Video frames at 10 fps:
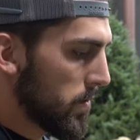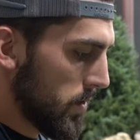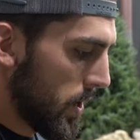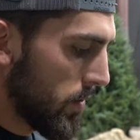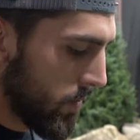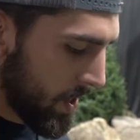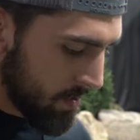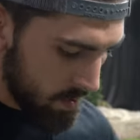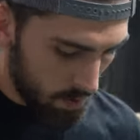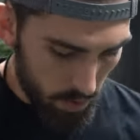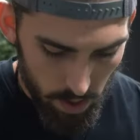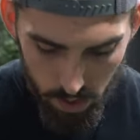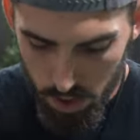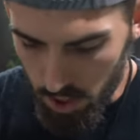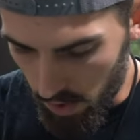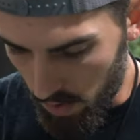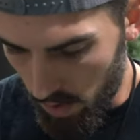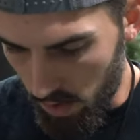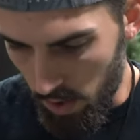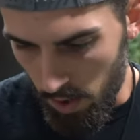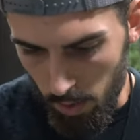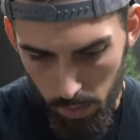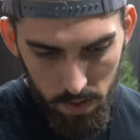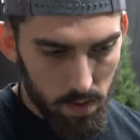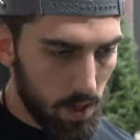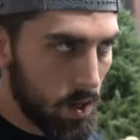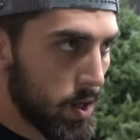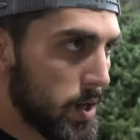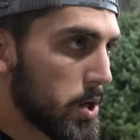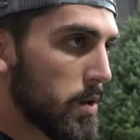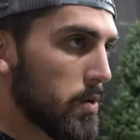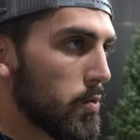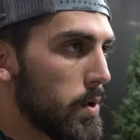kind of dancing around each other and nobody's getting in each other's